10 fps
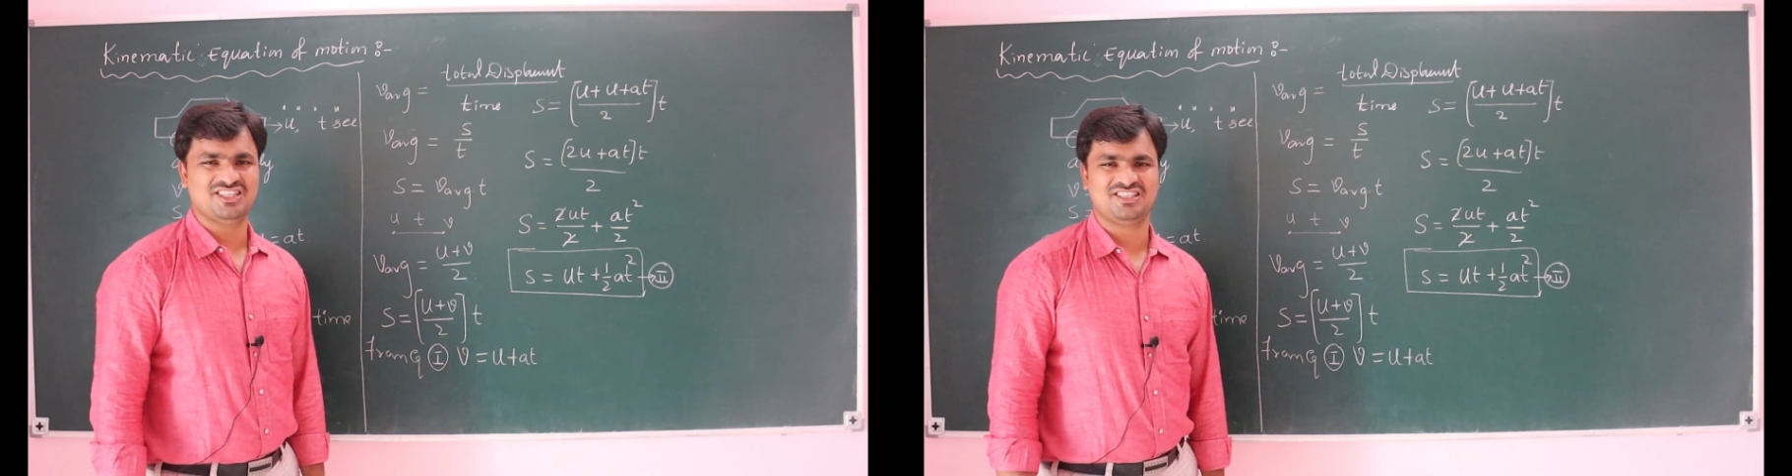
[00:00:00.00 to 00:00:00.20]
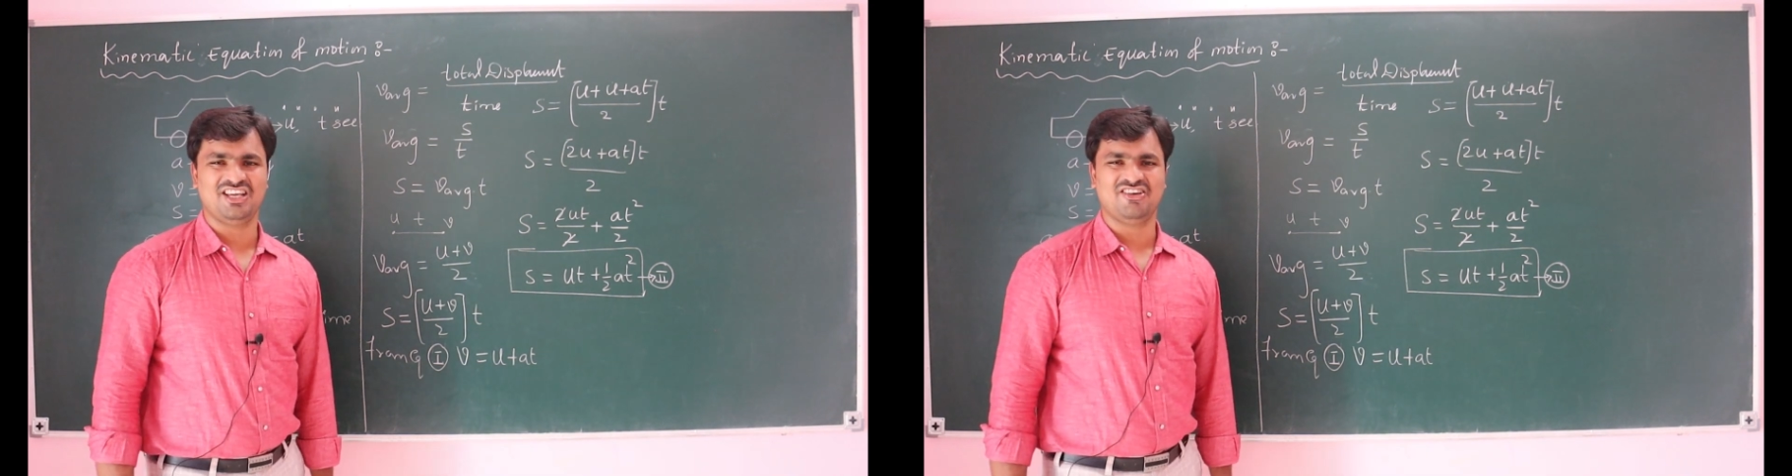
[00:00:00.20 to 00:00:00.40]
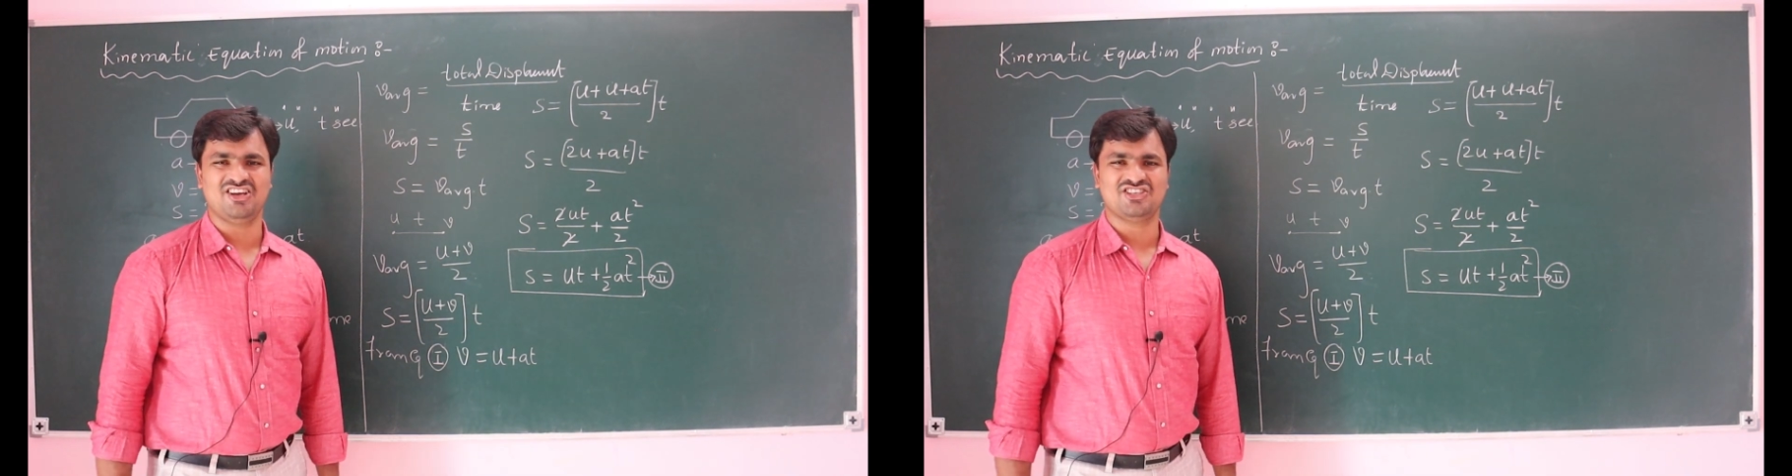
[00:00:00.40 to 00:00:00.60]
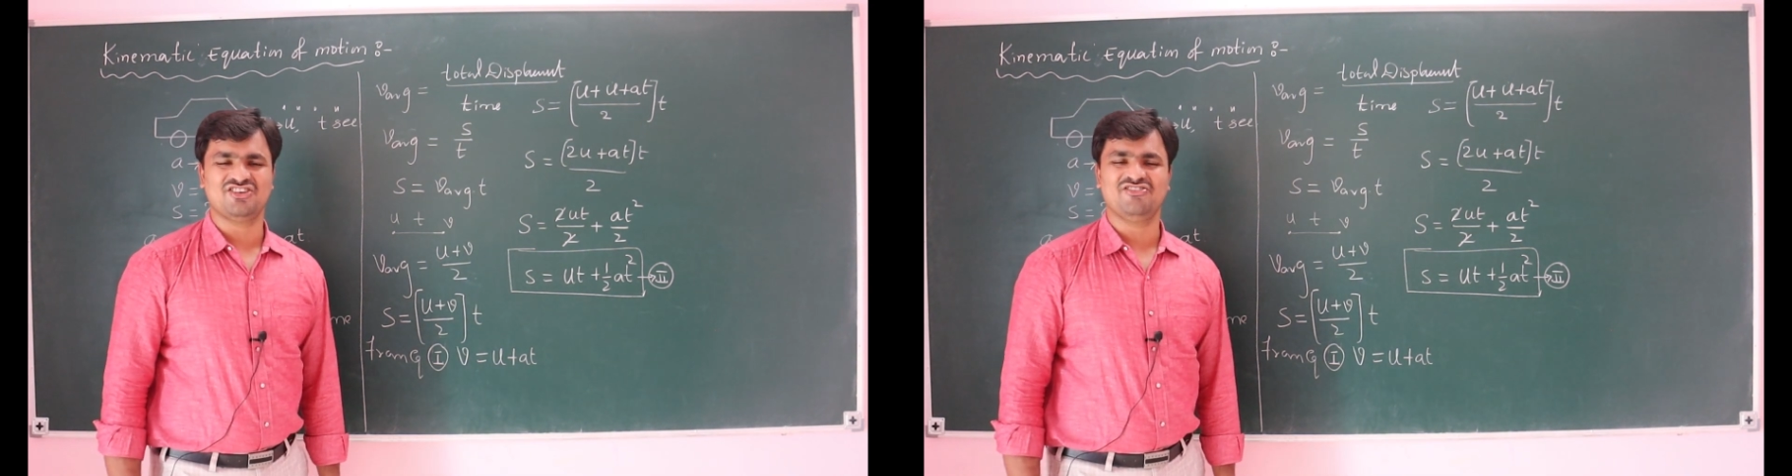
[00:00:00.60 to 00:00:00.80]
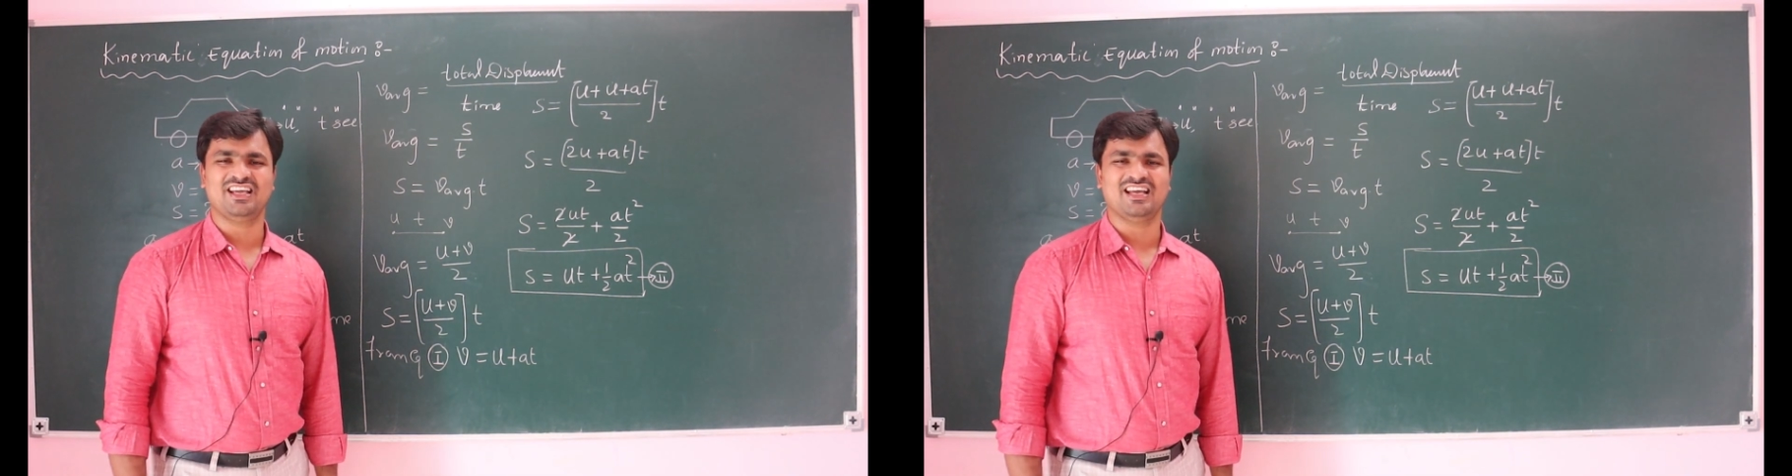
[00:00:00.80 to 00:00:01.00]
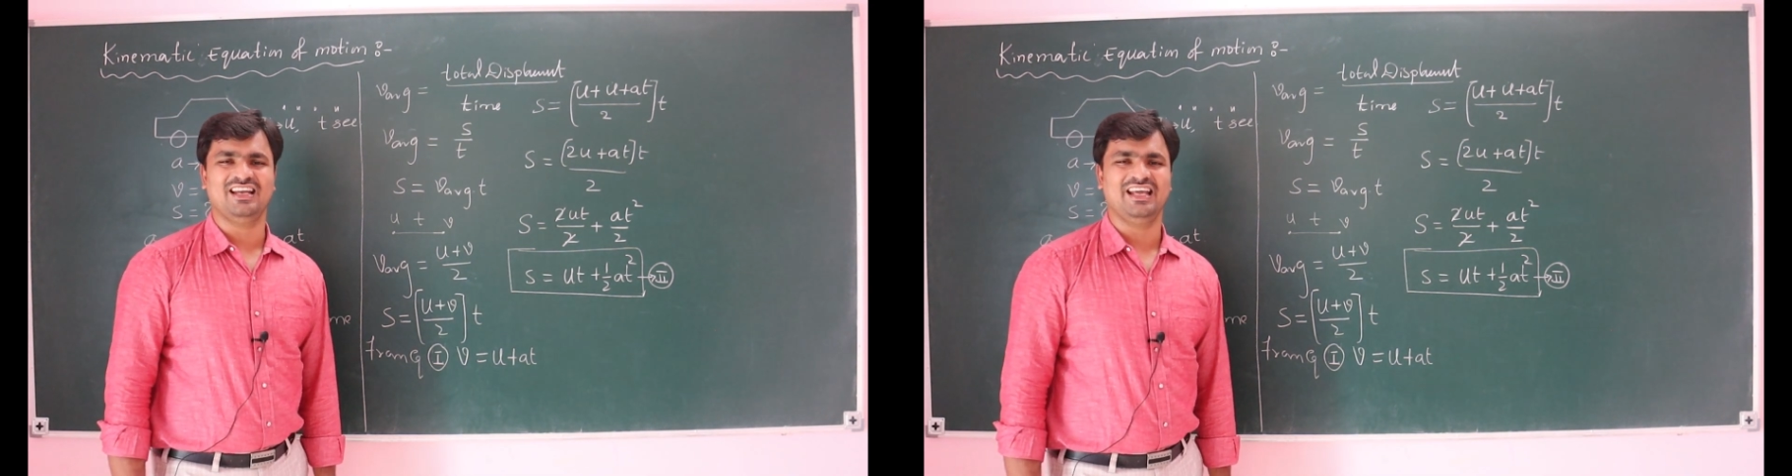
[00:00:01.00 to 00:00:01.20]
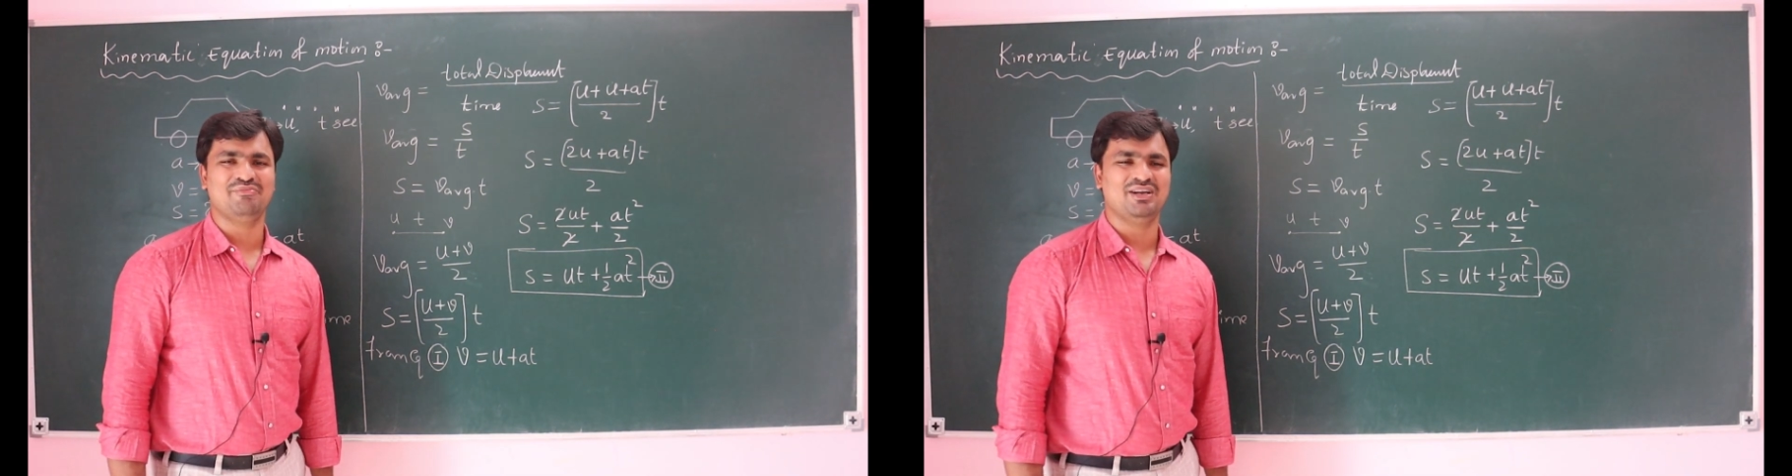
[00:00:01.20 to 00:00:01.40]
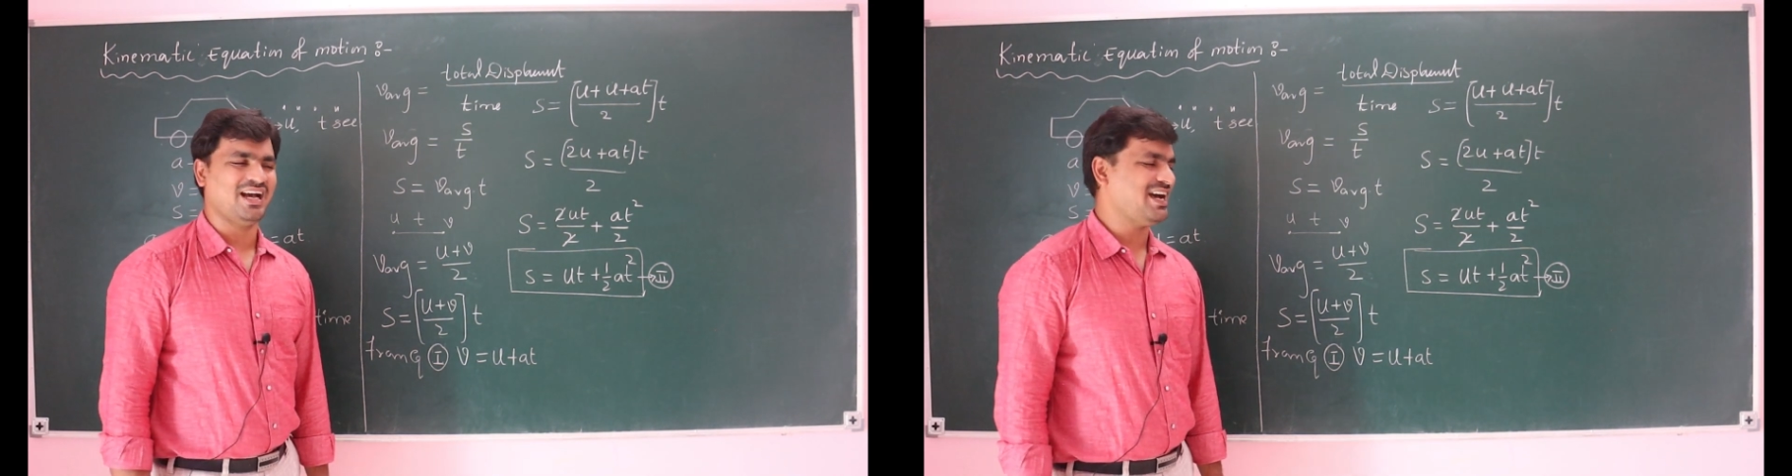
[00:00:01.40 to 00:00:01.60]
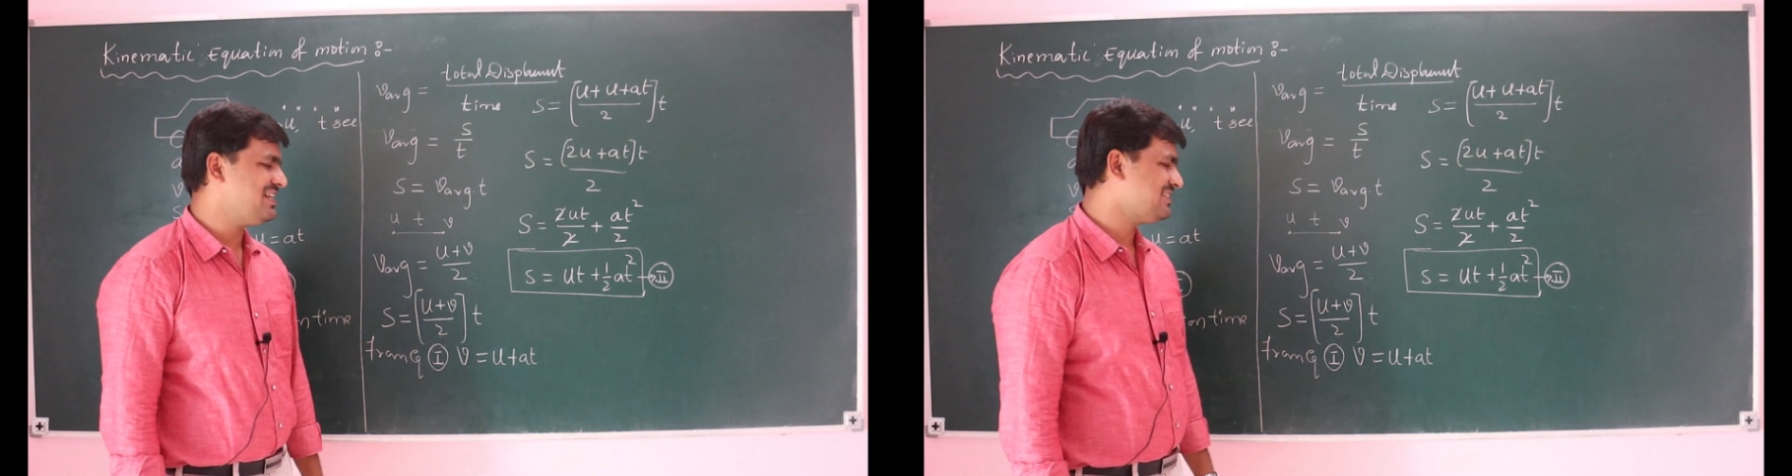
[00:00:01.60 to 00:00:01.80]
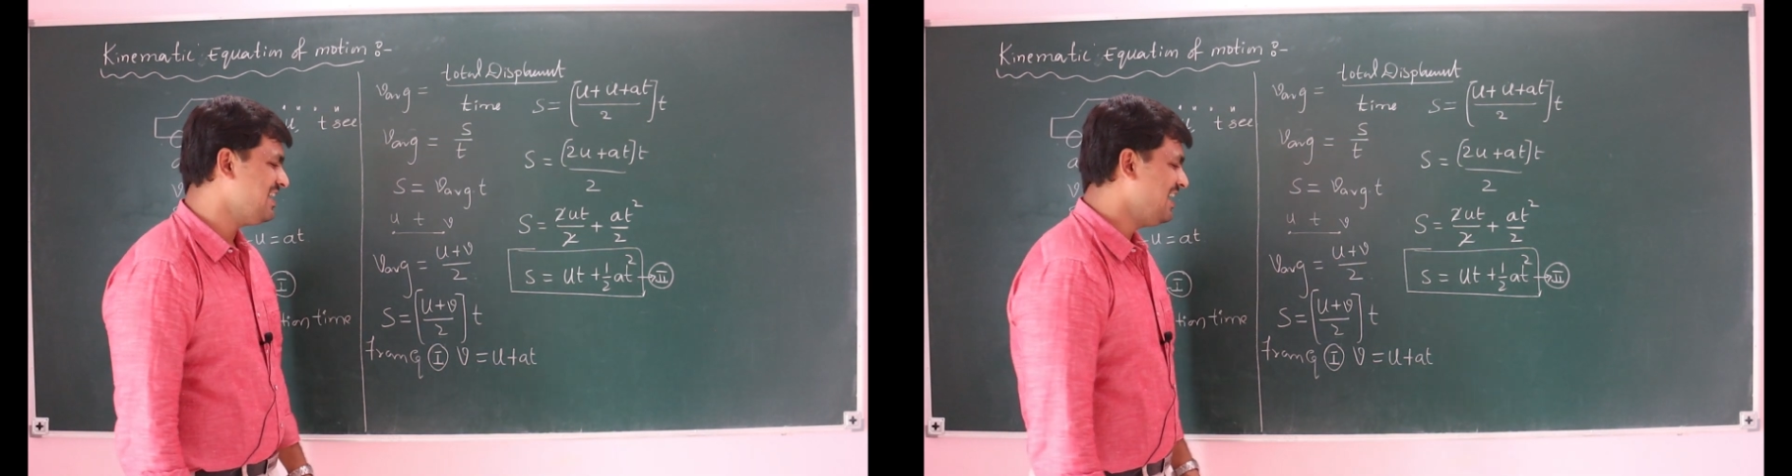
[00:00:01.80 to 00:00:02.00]
This equation we can name it
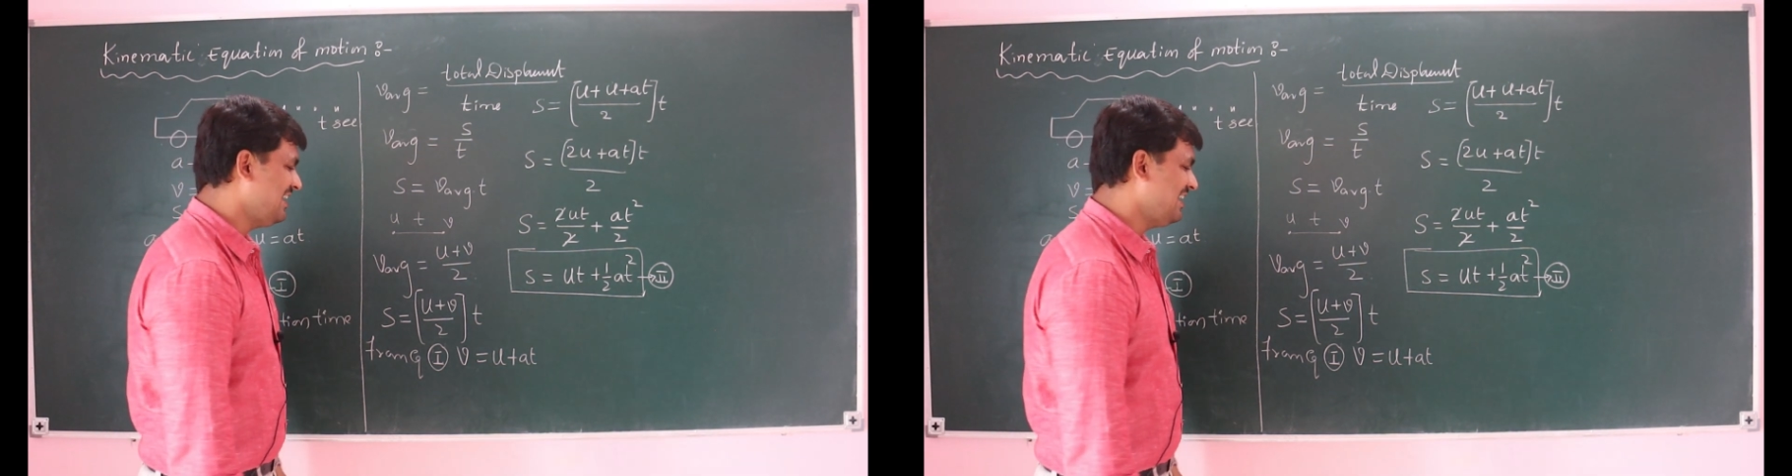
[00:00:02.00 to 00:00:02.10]
as